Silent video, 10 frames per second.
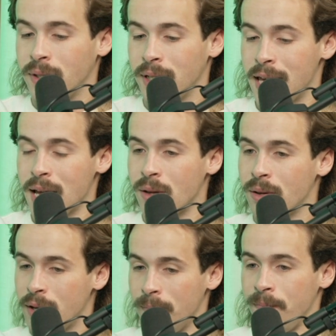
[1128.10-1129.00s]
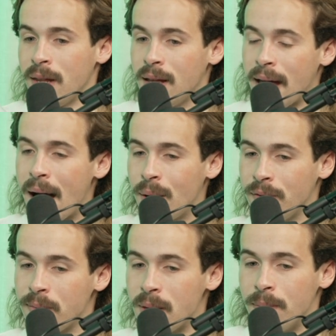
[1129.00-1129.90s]
get good out
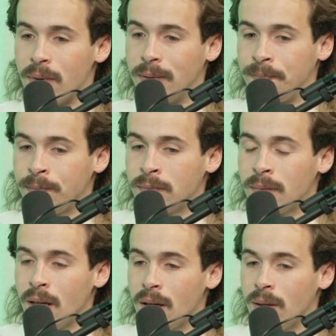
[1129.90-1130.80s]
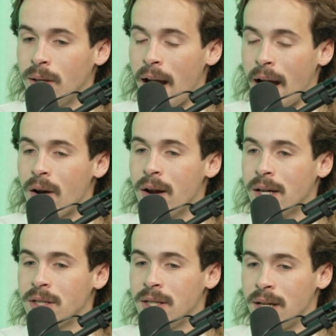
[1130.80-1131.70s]
of people.
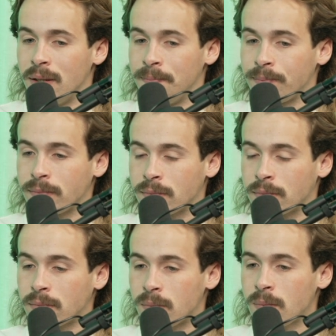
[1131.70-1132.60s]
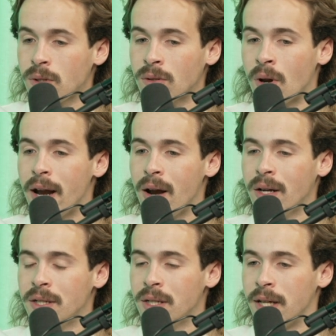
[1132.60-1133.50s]
Erickson
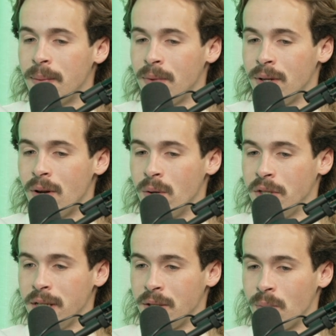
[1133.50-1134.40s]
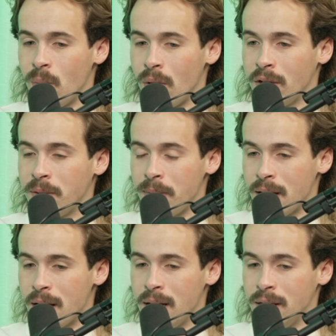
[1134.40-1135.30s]
hypnosis works
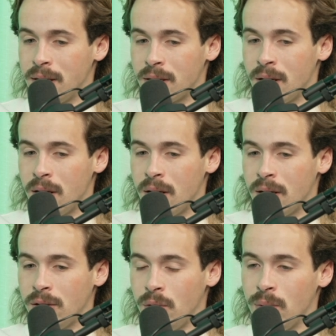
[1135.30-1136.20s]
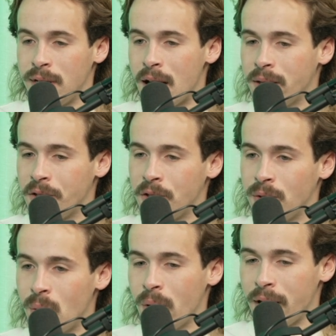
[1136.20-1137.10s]
because to tell a
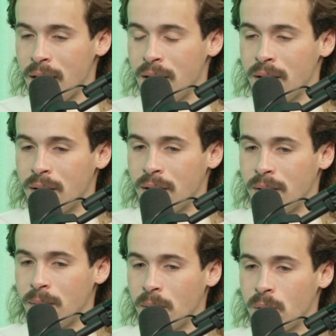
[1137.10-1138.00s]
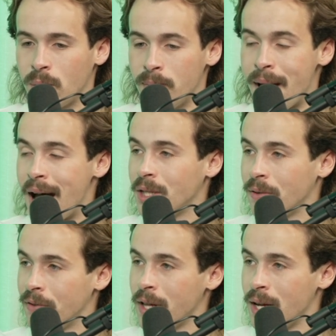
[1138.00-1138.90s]
story
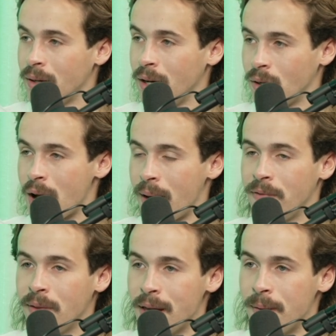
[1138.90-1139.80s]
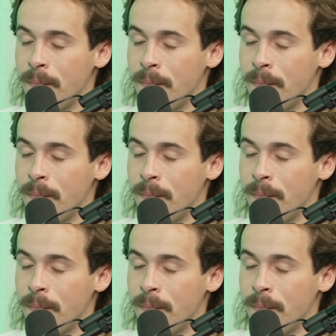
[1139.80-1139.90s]
masterfully and craftfully